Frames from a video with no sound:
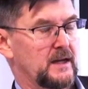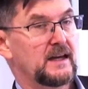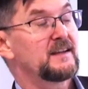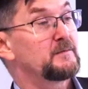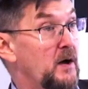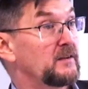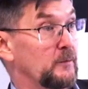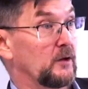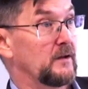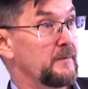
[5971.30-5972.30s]
It is
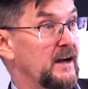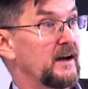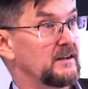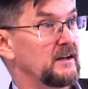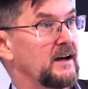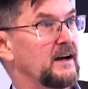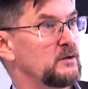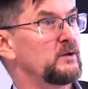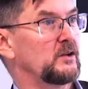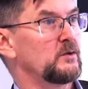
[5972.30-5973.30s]
possible. I mean, I
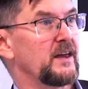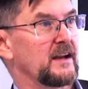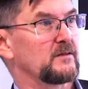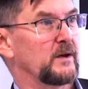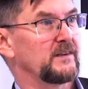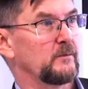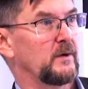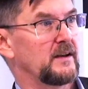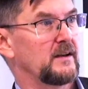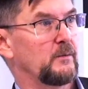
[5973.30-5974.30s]
do include that as
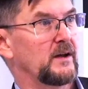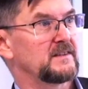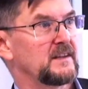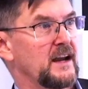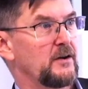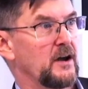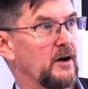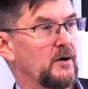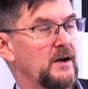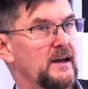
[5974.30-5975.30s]
one
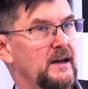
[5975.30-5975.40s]
scenario.